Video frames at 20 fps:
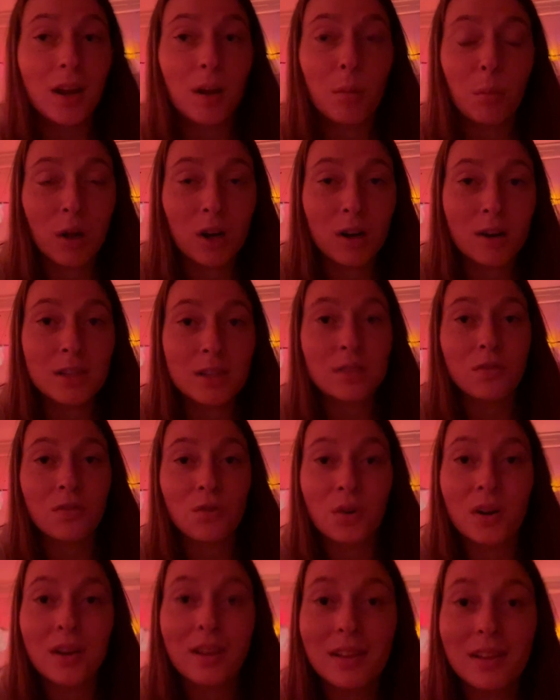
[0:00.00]
Among Us
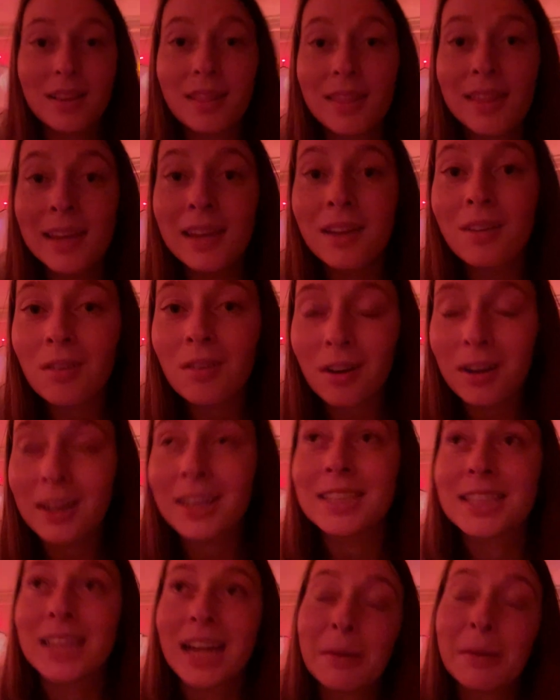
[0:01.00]
for the
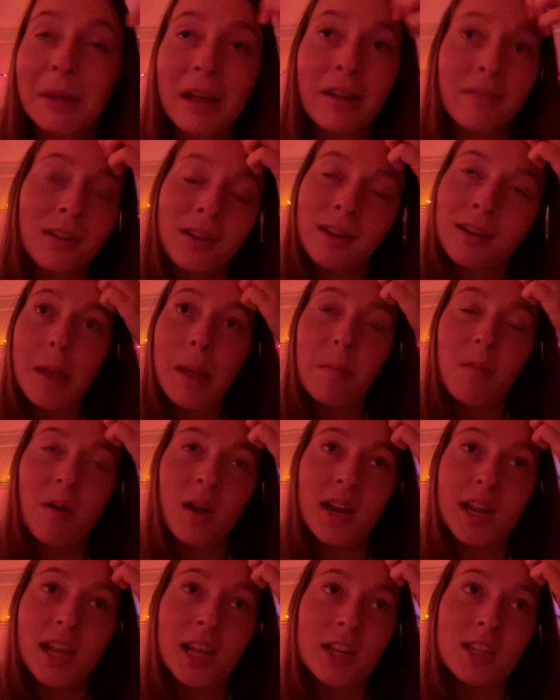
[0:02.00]
longest time ever,
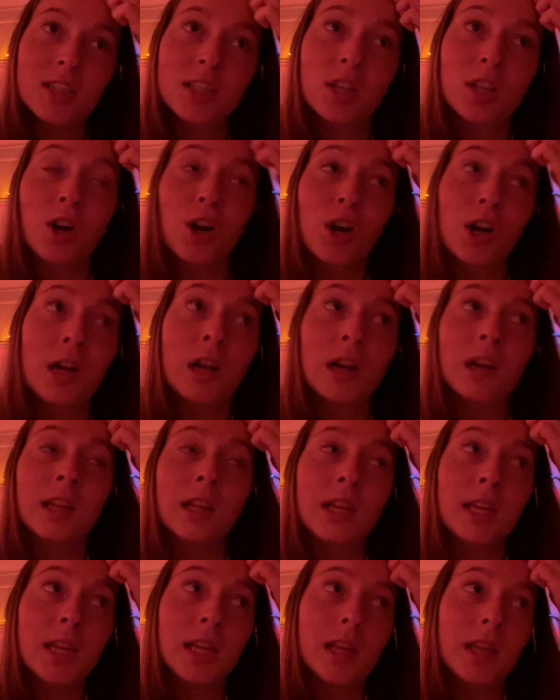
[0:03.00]
but it is
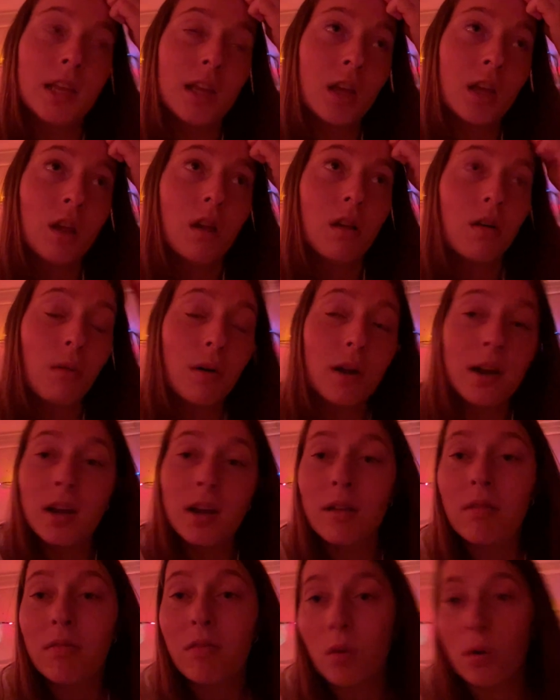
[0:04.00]
currently
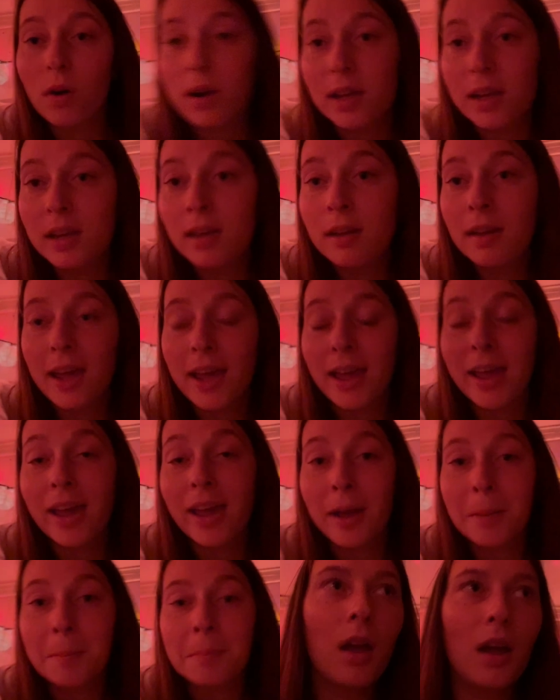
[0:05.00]
1:40
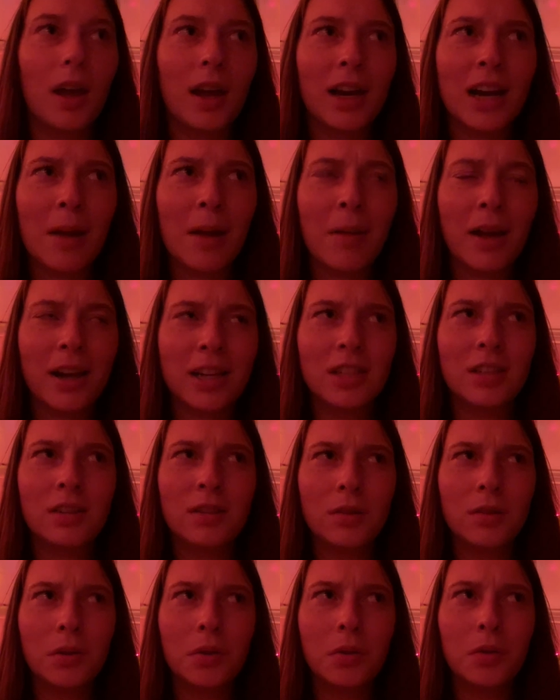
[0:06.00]
a.m. I got back
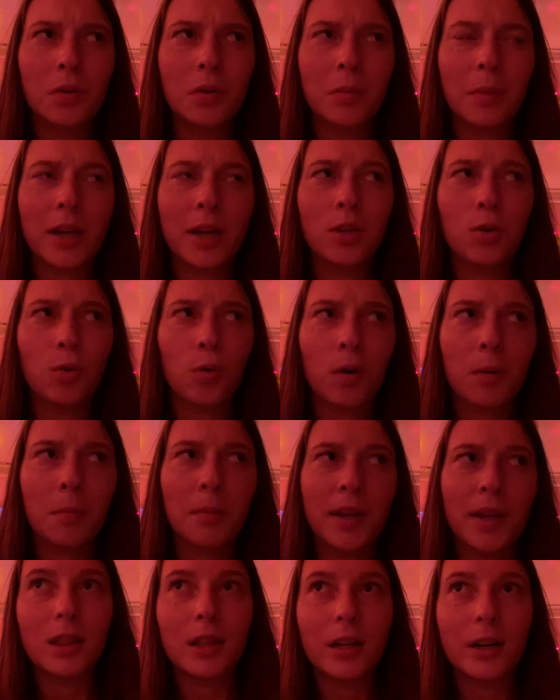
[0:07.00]
to my dorm
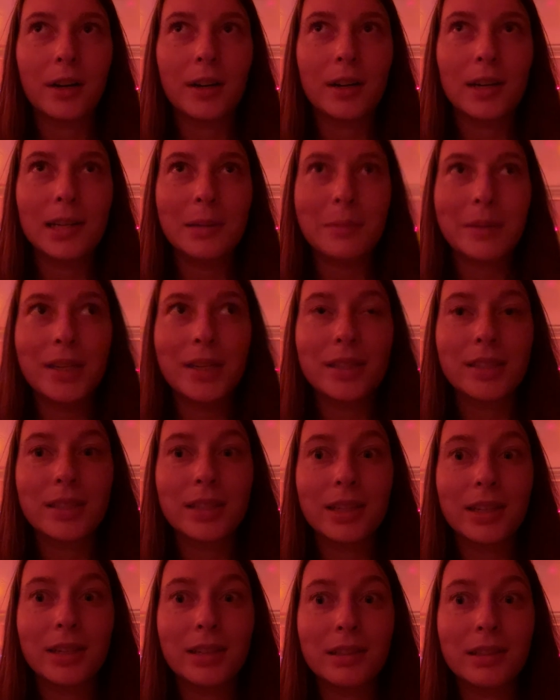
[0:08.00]
like 30 minutes
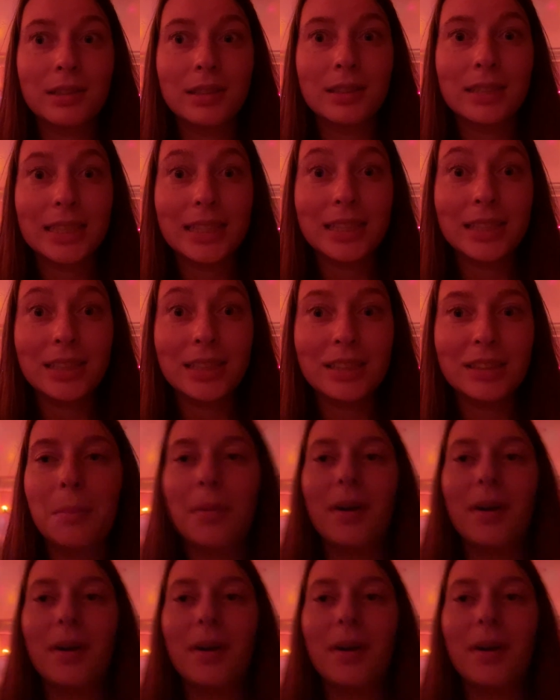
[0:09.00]
ago, I think.